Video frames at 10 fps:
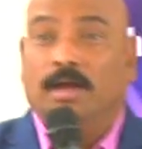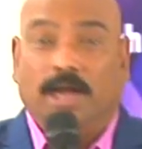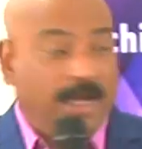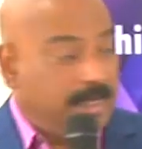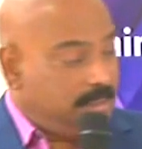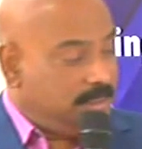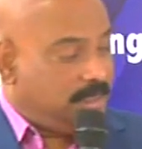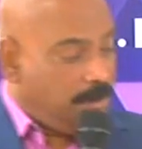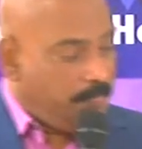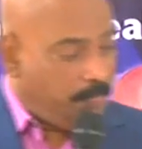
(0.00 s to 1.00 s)
He doesn't
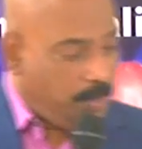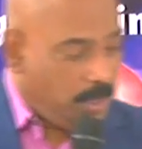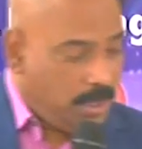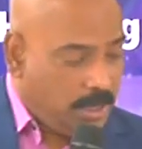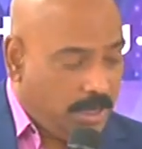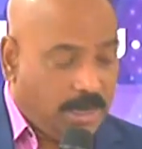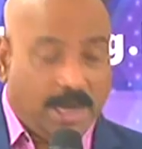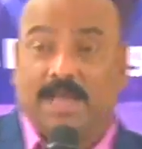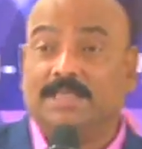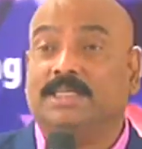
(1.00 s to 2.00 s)
sleep.
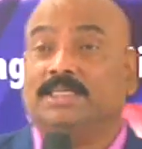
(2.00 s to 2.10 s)
He doesn't